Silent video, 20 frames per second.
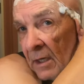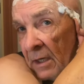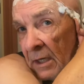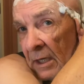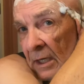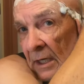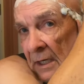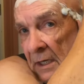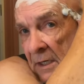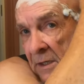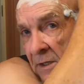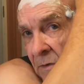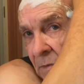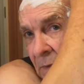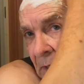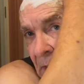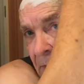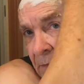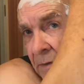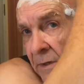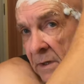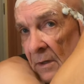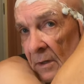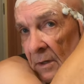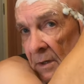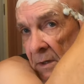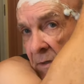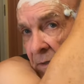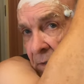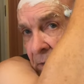heating the ground.
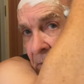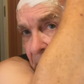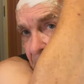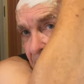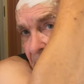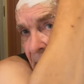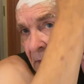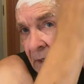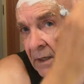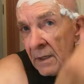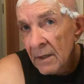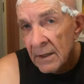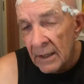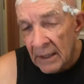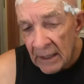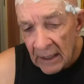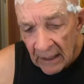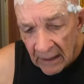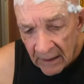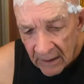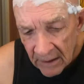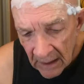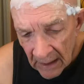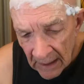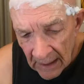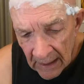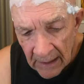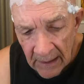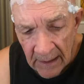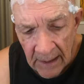The heat
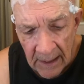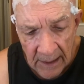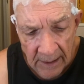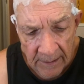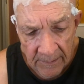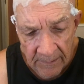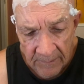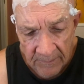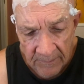and uh,